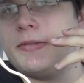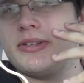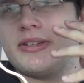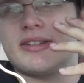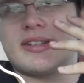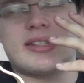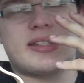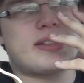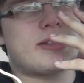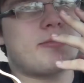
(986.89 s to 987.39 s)

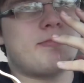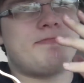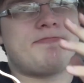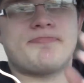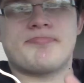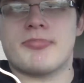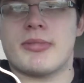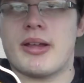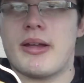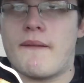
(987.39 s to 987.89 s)
just
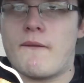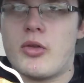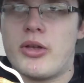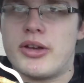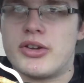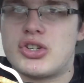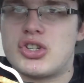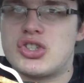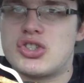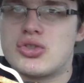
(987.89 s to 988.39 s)

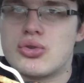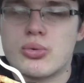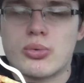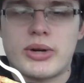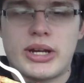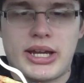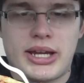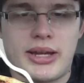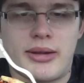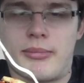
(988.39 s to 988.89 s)
a
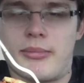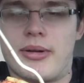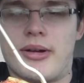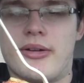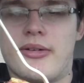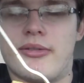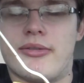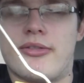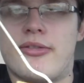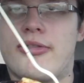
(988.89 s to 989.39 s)
stream
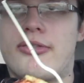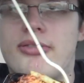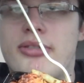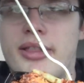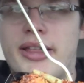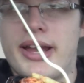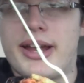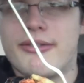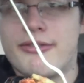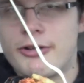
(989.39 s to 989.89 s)
of
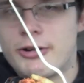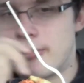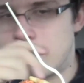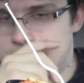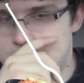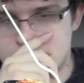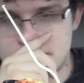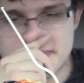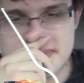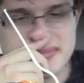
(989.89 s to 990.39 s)
flavor.
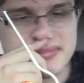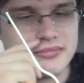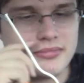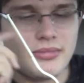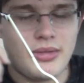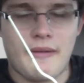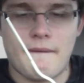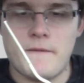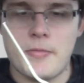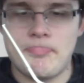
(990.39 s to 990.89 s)

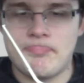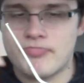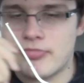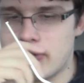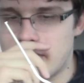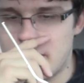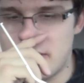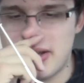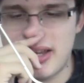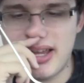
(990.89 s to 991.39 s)

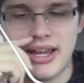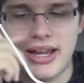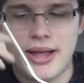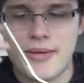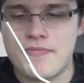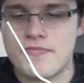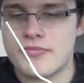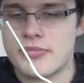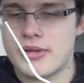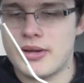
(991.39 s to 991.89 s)

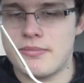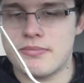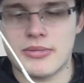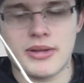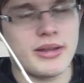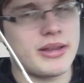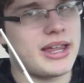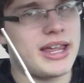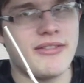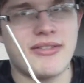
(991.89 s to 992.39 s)
And
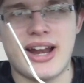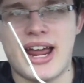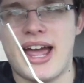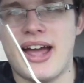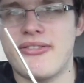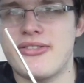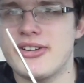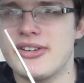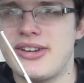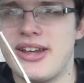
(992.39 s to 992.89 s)
even
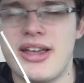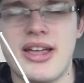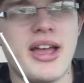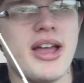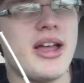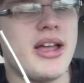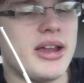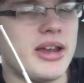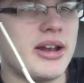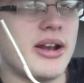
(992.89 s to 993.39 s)
after
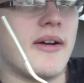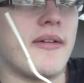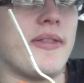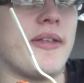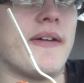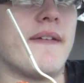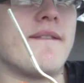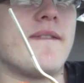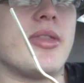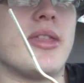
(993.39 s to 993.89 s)
you know,
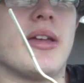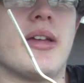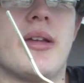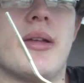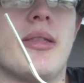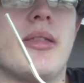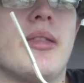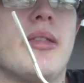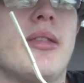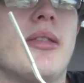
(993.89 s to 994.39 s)

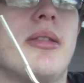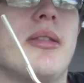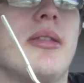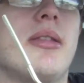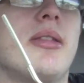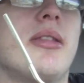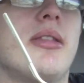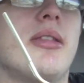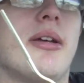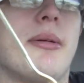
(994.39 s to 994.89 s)
the
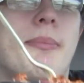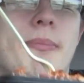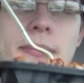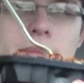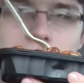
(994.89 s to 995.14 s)
the